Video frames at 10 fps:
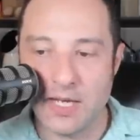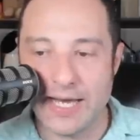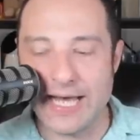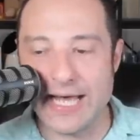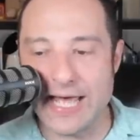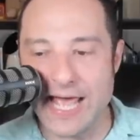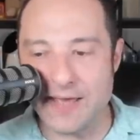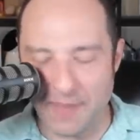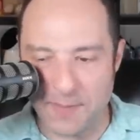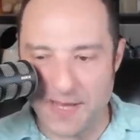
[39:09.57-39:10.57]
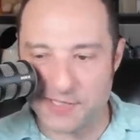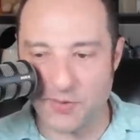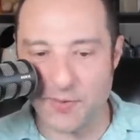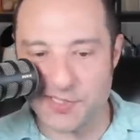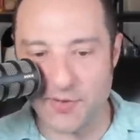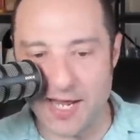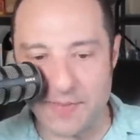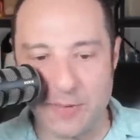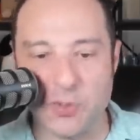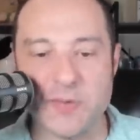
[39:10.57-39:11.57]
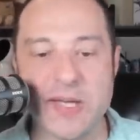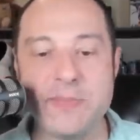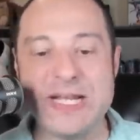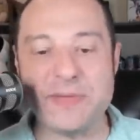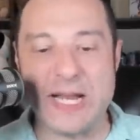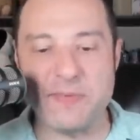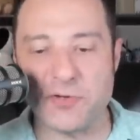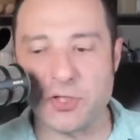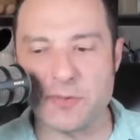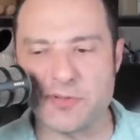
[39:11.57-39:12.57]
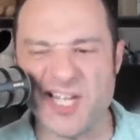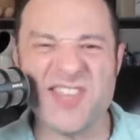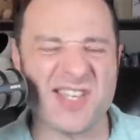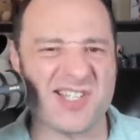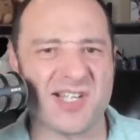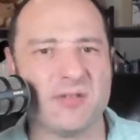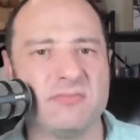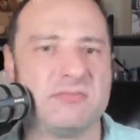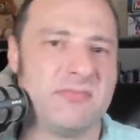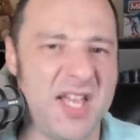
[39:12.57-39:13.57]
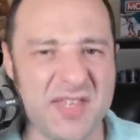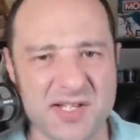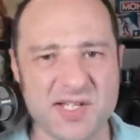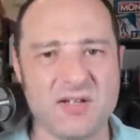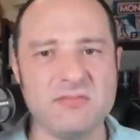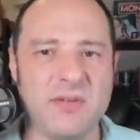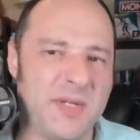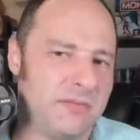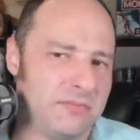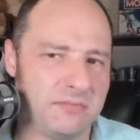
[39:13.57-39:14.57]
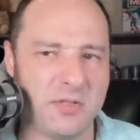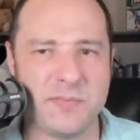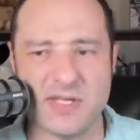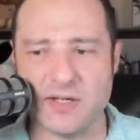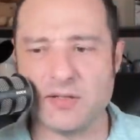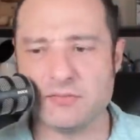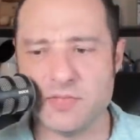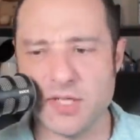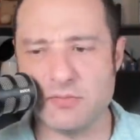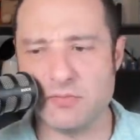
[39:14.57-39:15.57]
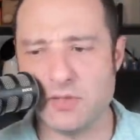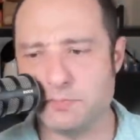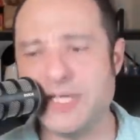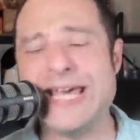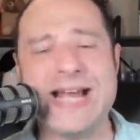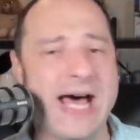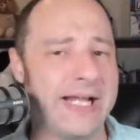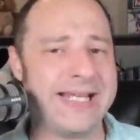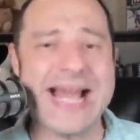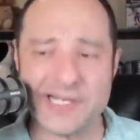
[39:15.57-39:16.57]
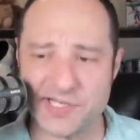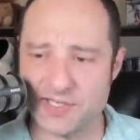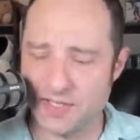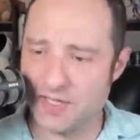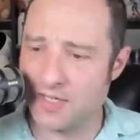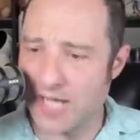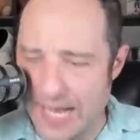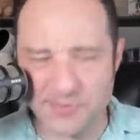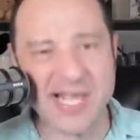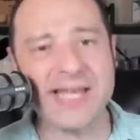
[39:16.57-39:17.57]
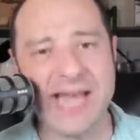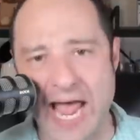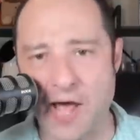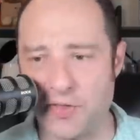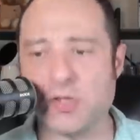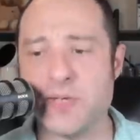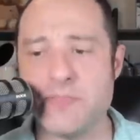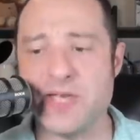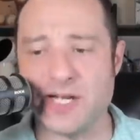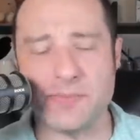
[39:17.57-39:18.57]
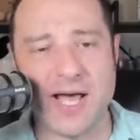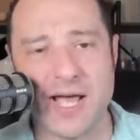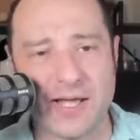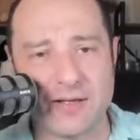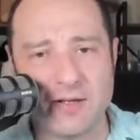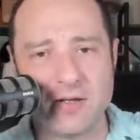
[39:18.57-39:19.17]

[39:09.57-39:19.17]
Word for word: uh hey, Mike Pastore, what's going on, man? Will there be a meetup the night before the group cruise? I think so. I think so. I mean, we'll be there. So plan on it. Yes. I'm saying now there will be a meetup. I